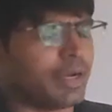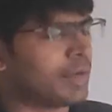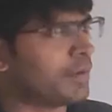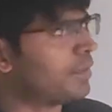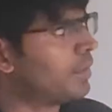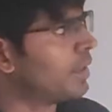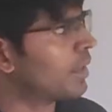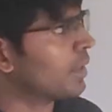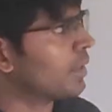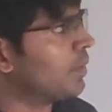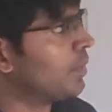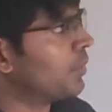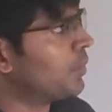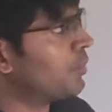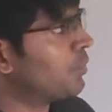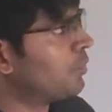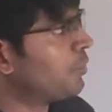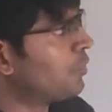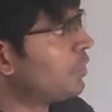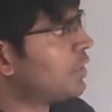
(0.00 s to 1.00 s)
network,
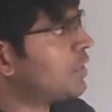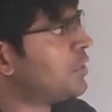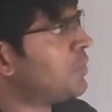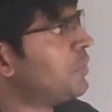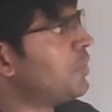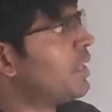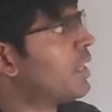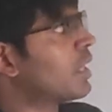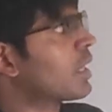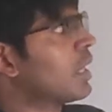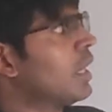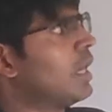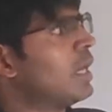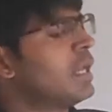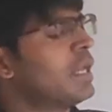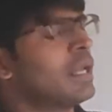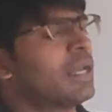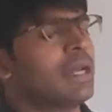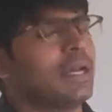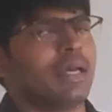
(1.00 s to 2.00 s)
which we are
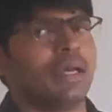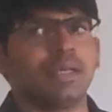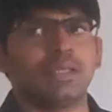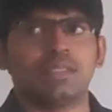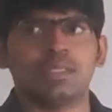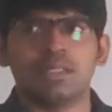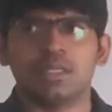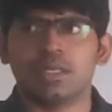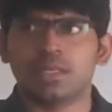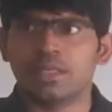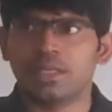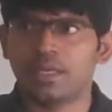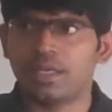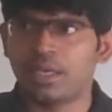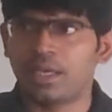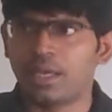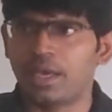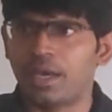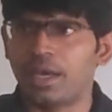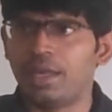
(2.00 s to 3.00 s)
calling as
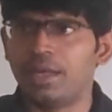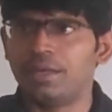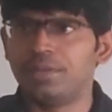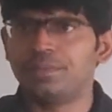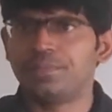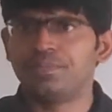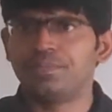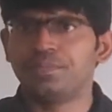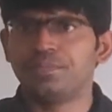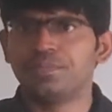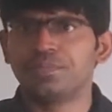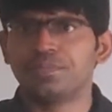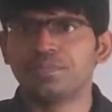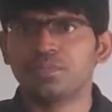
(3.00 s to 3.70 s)
CAN.